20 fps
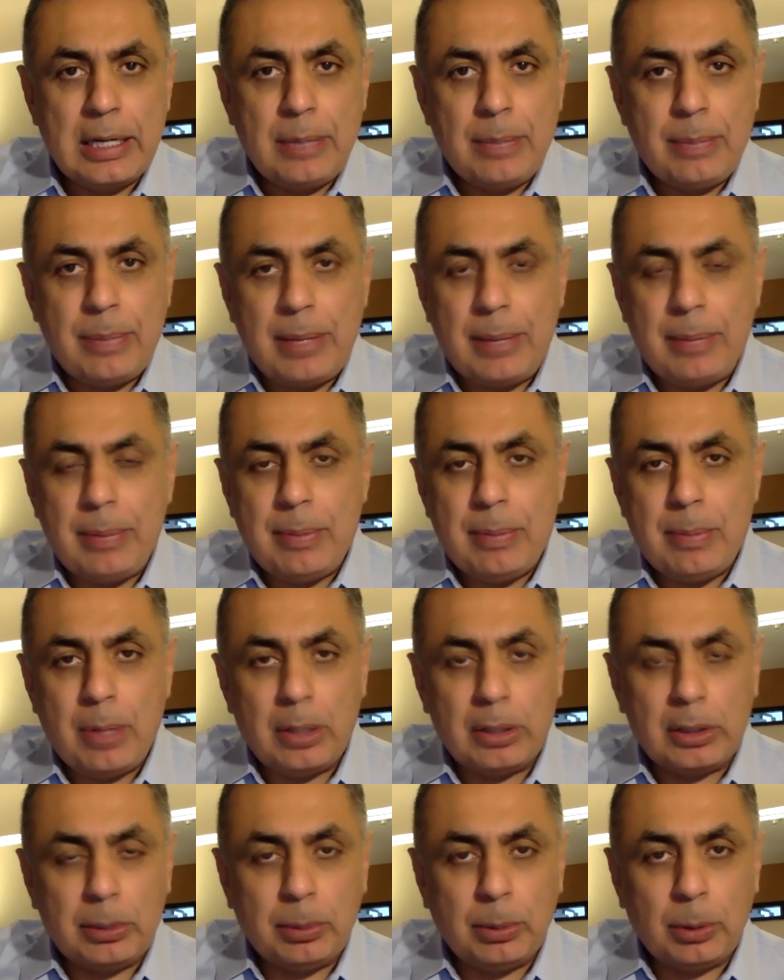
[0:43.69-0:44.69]
maybe
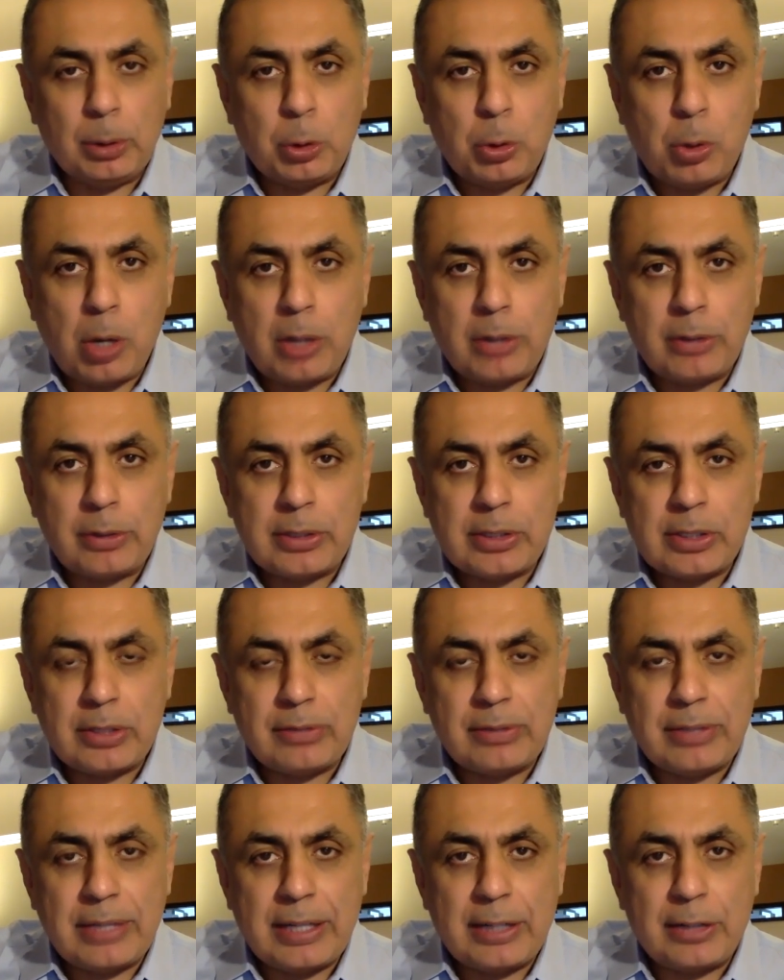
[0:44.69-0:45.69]
multiple quadrants
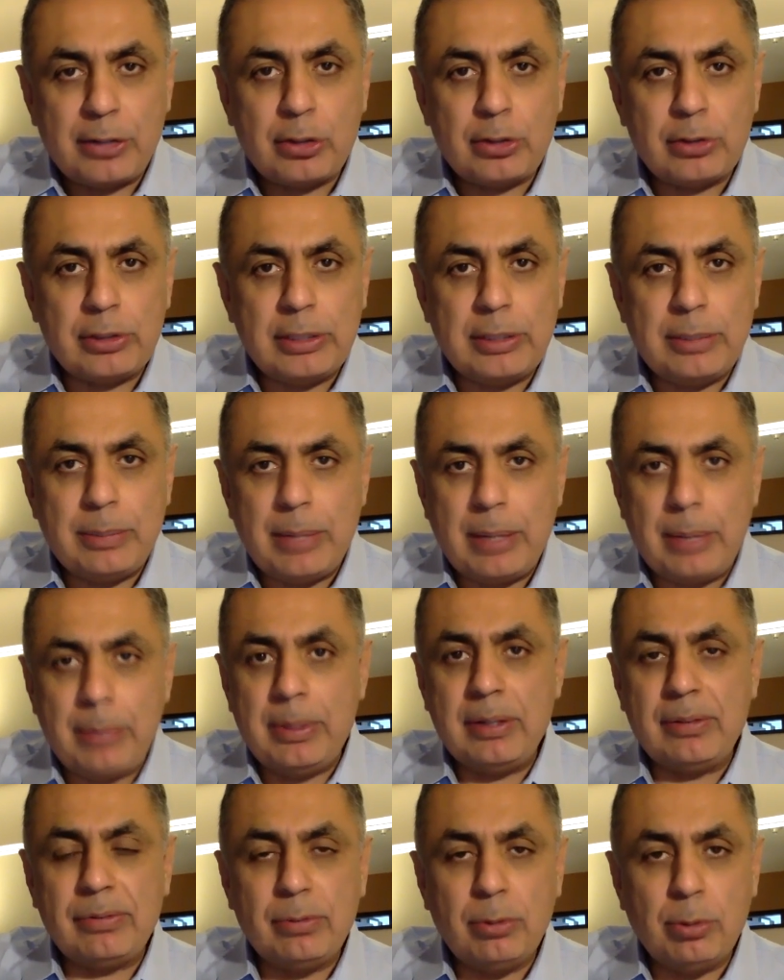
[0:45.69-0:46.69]
of dentistry,
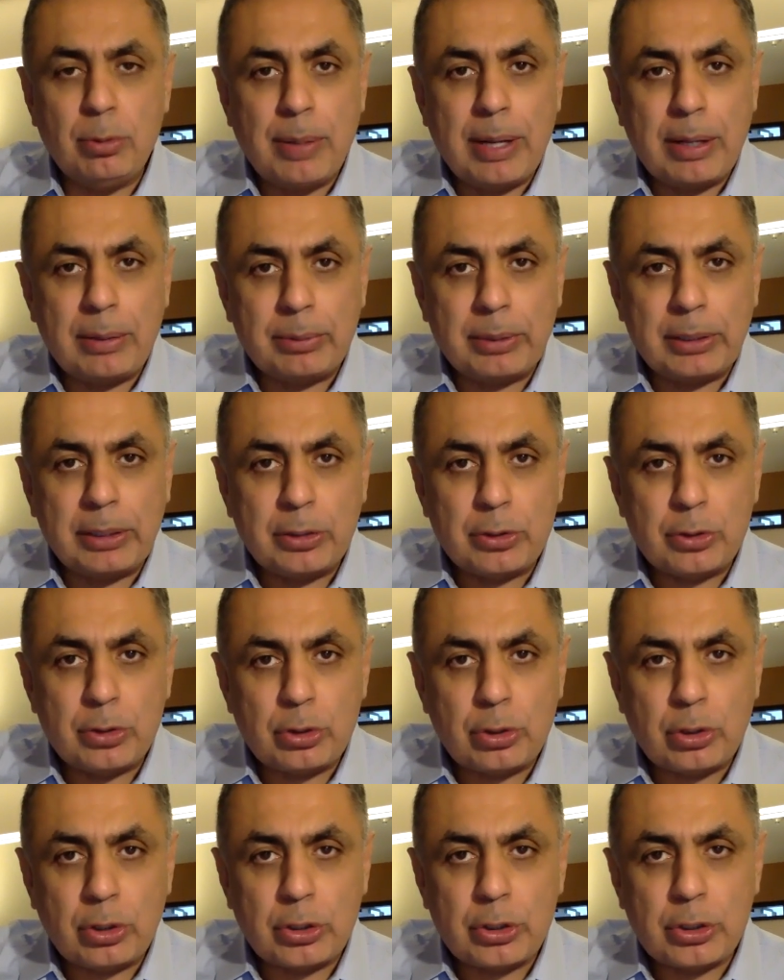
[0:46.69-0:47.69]
maybe a full mouth
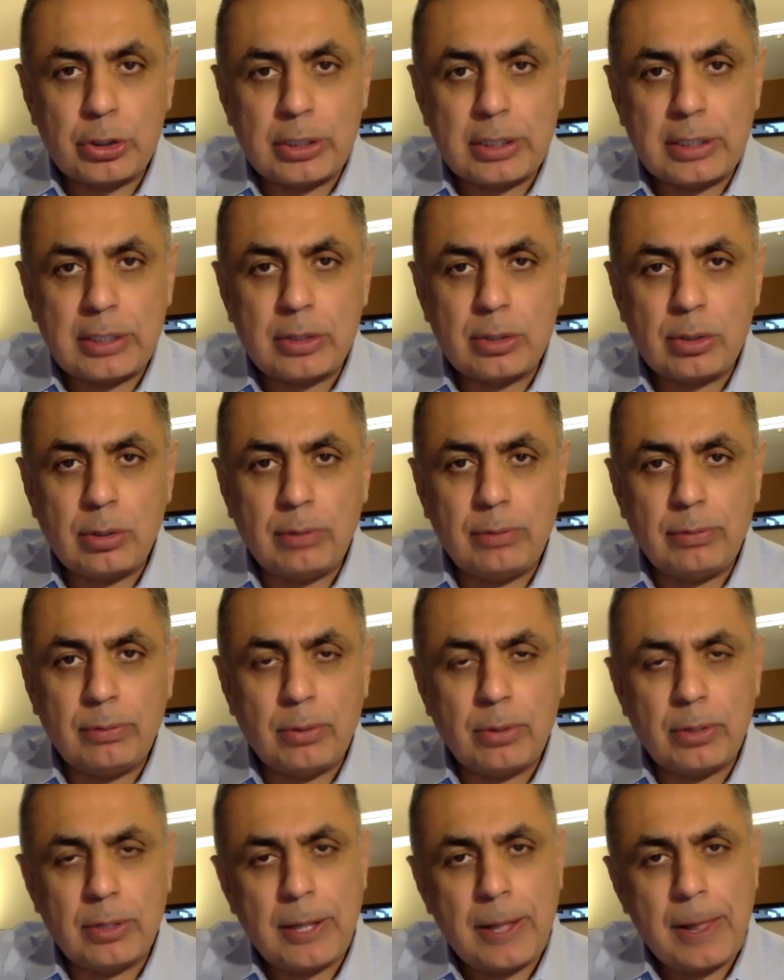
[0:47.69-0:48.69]
reconstruction, and so forth,